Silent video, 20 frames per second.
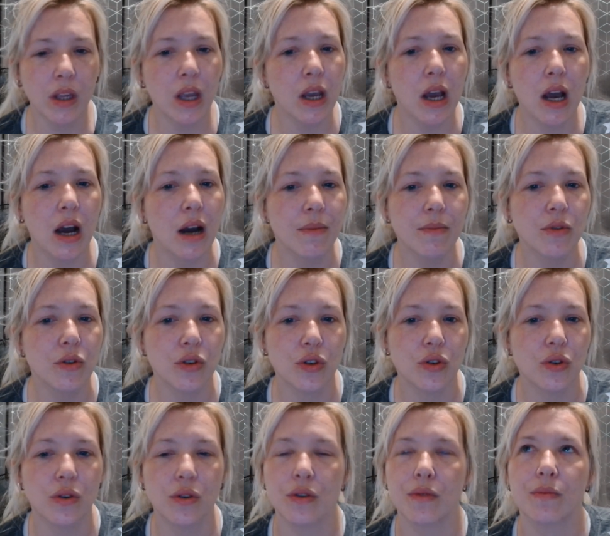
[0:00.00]
I'm not
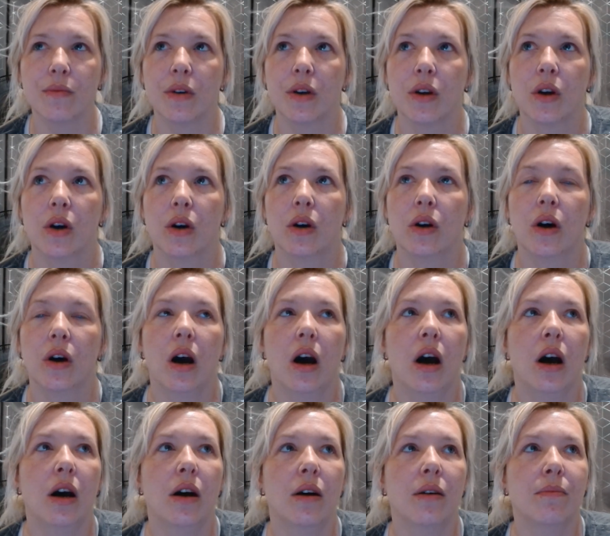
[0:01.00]
sure.
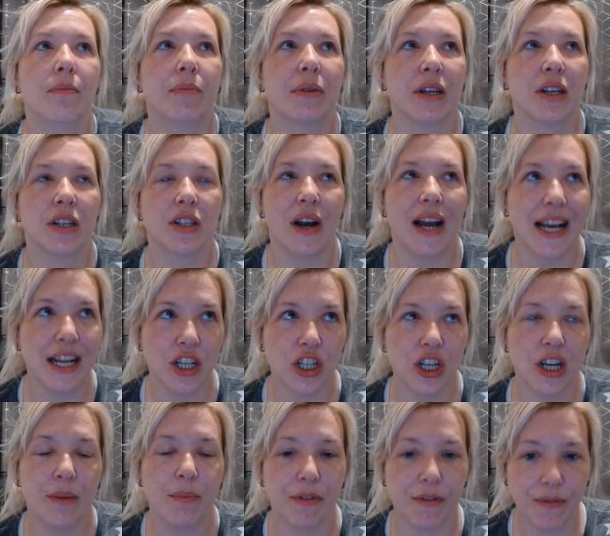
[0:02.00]
Because I
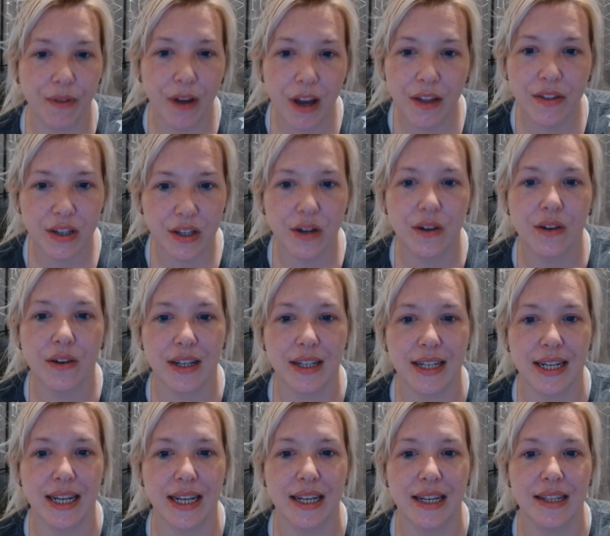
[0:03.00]
actually prefer the darker
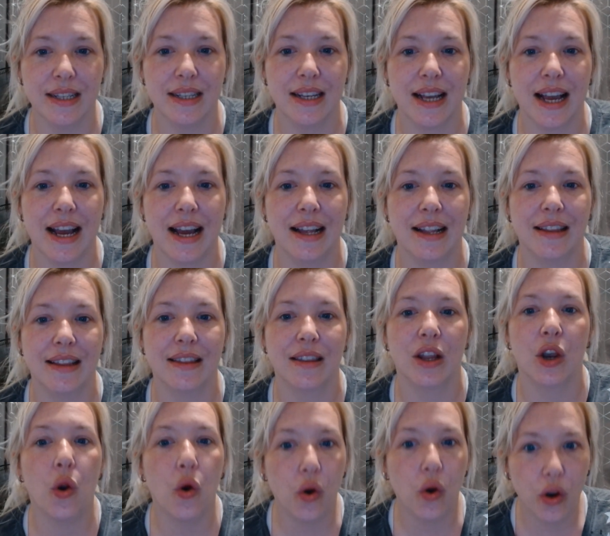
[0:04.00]
days and the
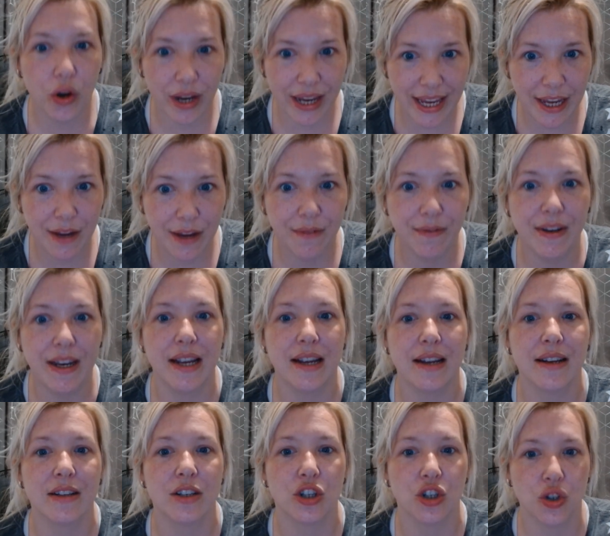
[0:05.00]
longer
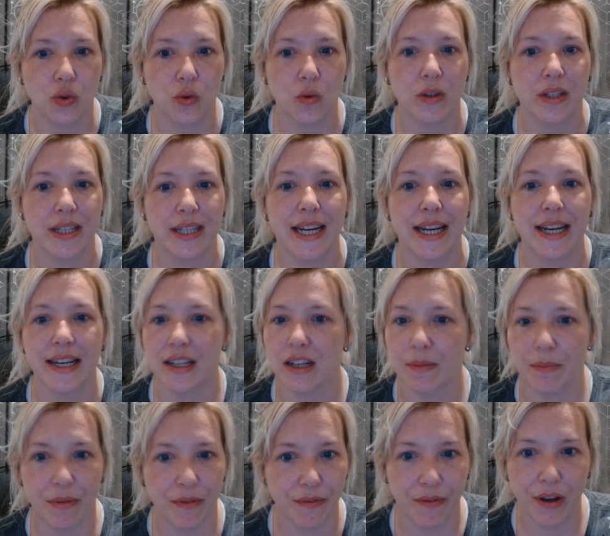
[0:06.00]
evenings and shorter days. I
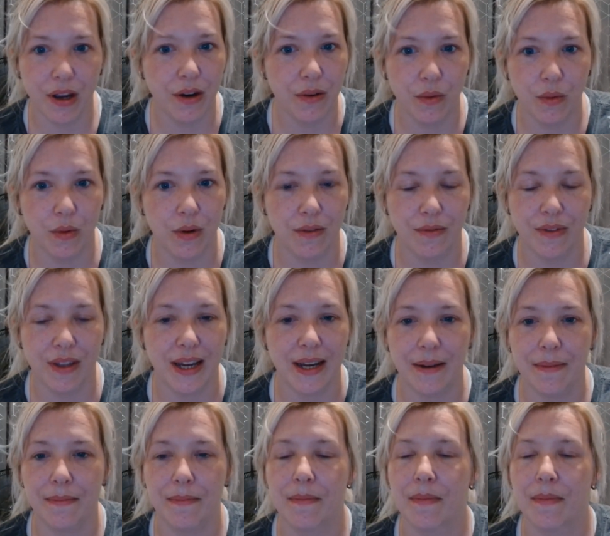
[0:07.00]
prefer all of that.